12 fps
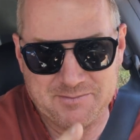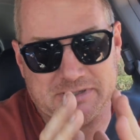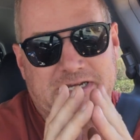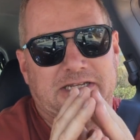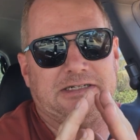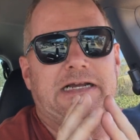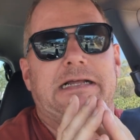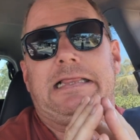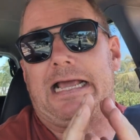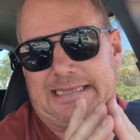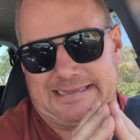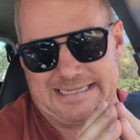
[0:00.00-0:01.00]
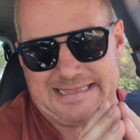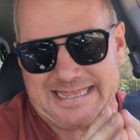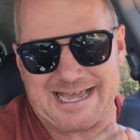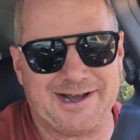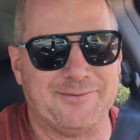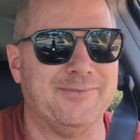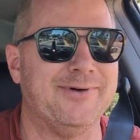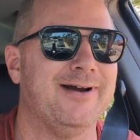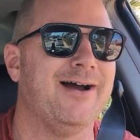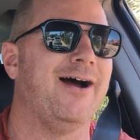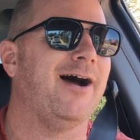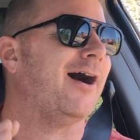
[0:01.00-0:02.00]
Because collecting them.
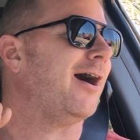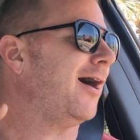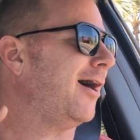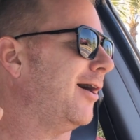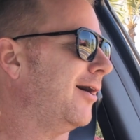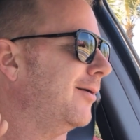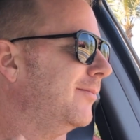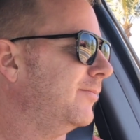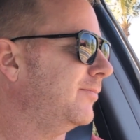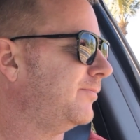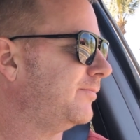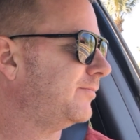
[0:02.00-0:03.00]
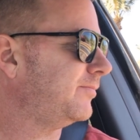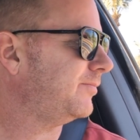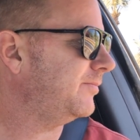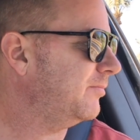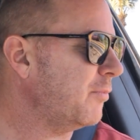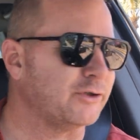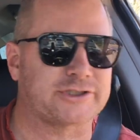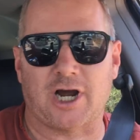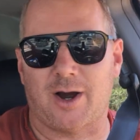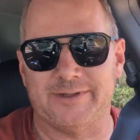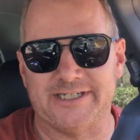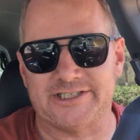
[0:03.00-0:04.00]
Uh, Most
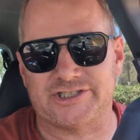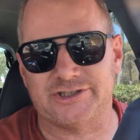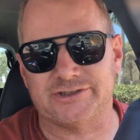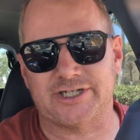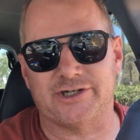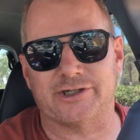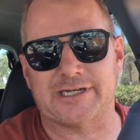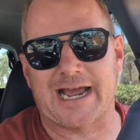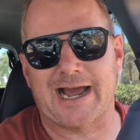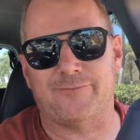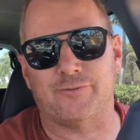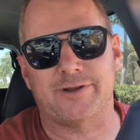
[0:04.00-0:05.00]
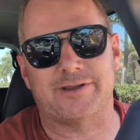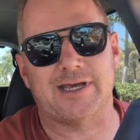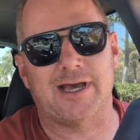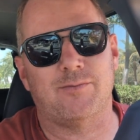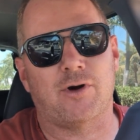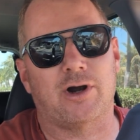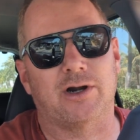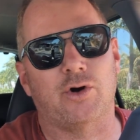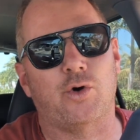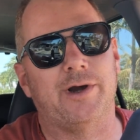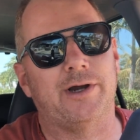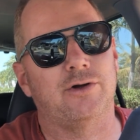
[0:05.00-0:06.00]
common issues that you're going to have with them
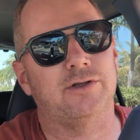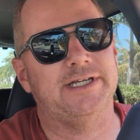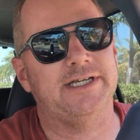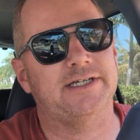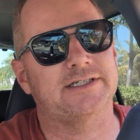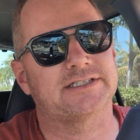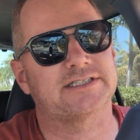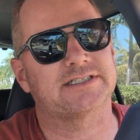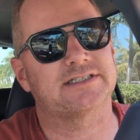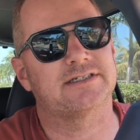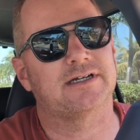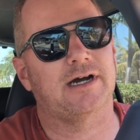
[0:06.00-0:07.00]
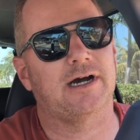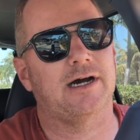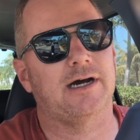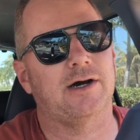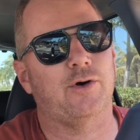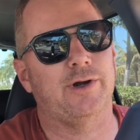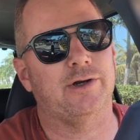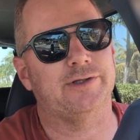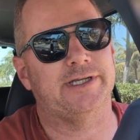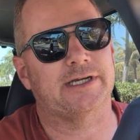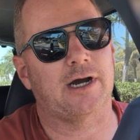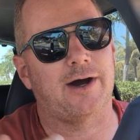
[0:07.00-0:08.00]
are oil leaks. Oil
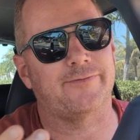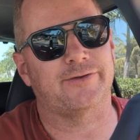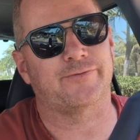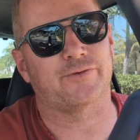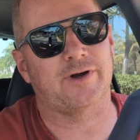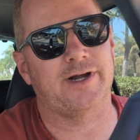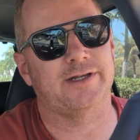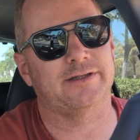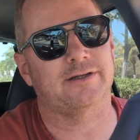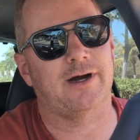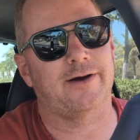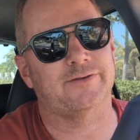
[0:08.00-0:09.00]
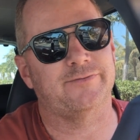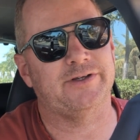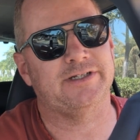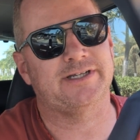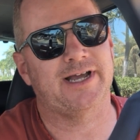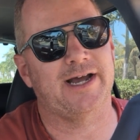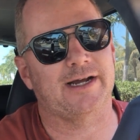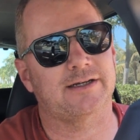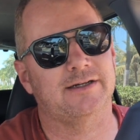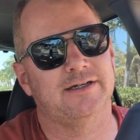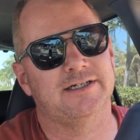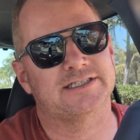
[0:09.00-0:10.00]
leak off the front, off the vtec,
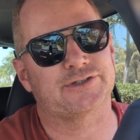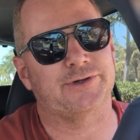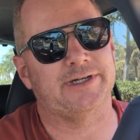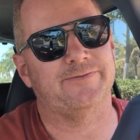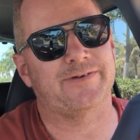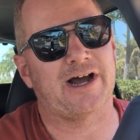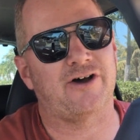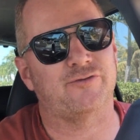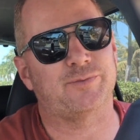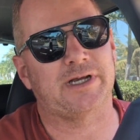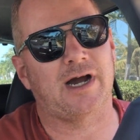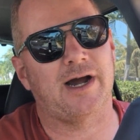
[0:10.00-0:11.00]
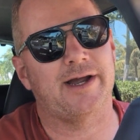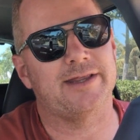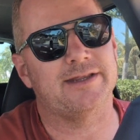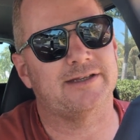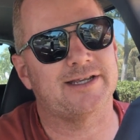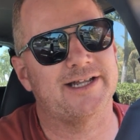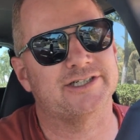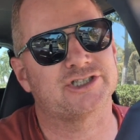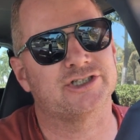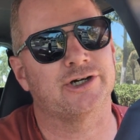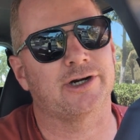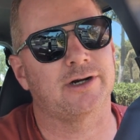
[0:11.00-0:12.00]
screen valve behind the
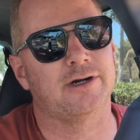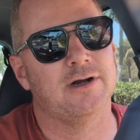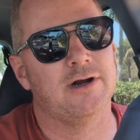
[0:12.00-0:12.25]
tensioner,